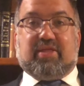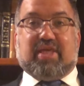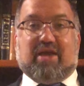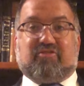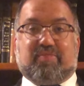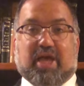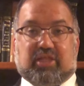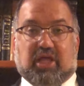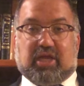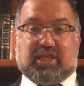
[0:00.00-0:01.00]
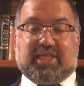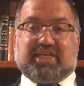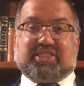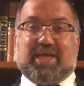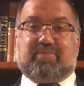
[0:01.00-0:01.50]
They have to be halachically
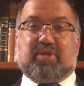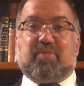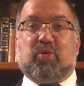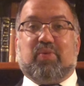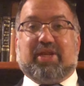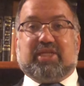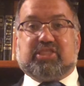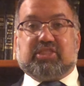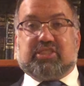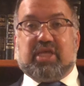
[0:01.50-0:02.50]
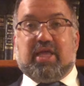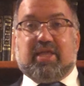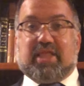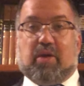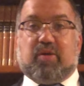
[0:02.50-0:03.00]
acceptable witnesses.
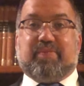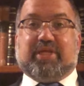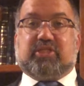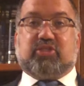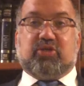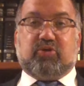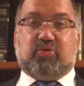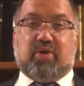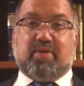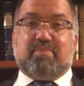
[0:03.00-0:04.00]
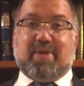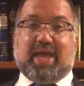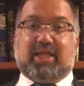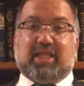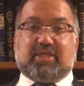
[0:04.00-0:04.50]
That would mean 2
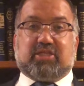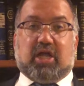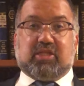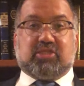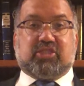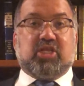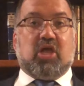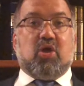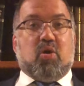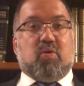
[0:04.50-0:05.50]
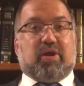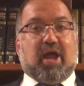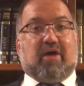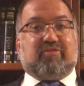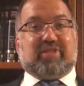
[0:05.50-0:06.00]
male adults who are
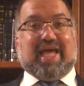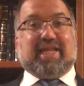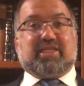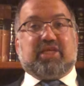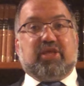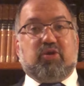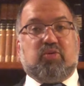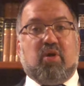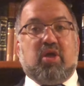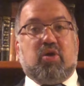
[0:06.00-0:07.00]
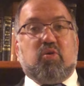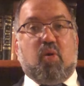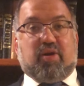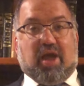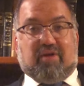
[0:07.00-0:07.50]
not related to you,
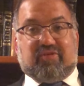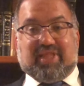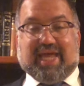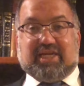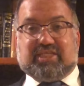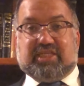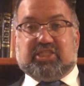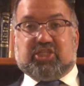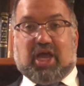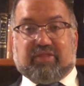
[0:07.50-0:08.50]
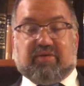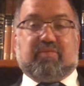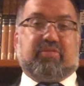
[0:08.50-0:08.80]
or are not related to each other.